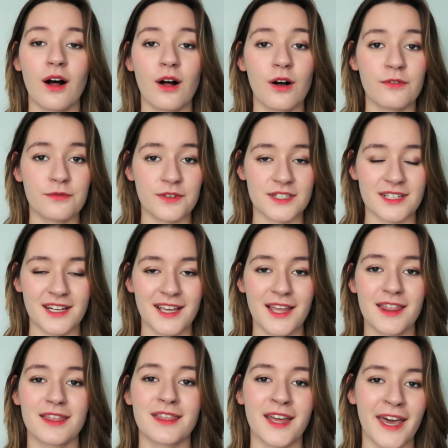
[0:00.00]

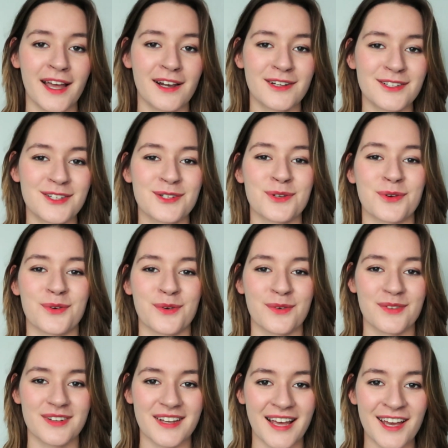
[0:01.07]
Obviously, tailored
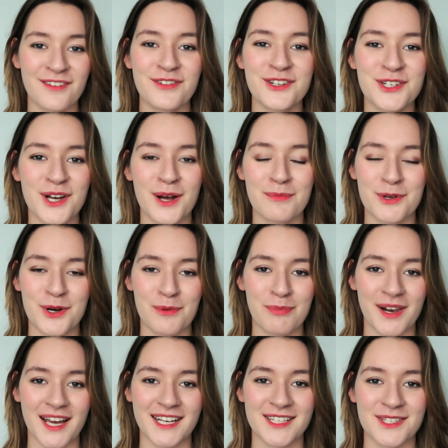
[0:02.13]
to every job you're
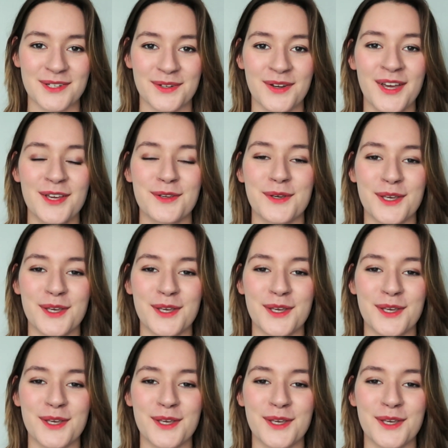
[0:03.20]
applying to.